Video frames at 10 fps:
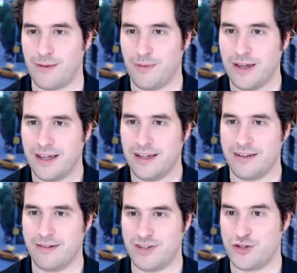I'm
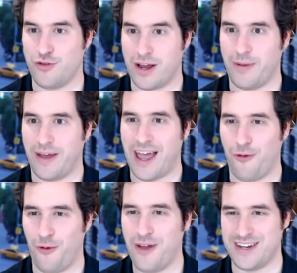struck by
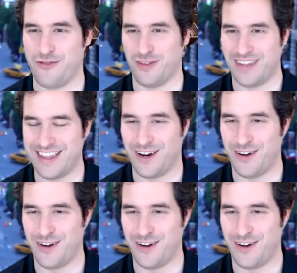how differently